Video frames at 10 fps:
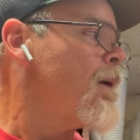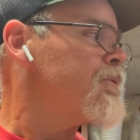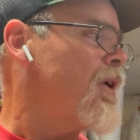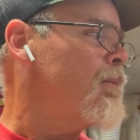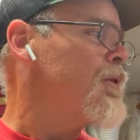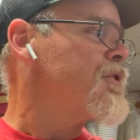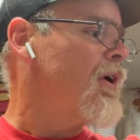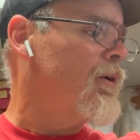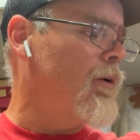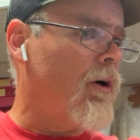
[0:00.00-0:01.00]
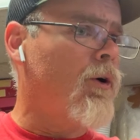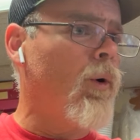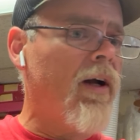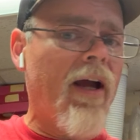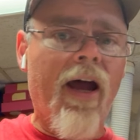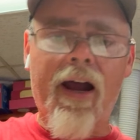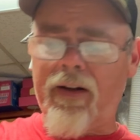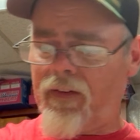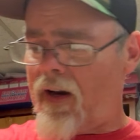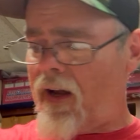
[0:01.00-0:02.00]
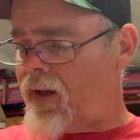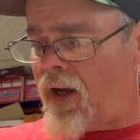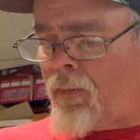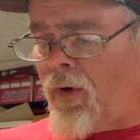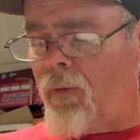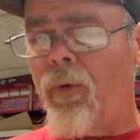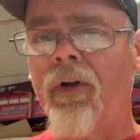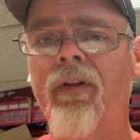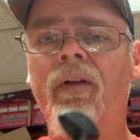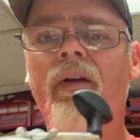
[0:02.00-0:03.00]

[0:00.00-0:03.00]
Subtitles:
So I'm going to show you a quick hack that I came up with.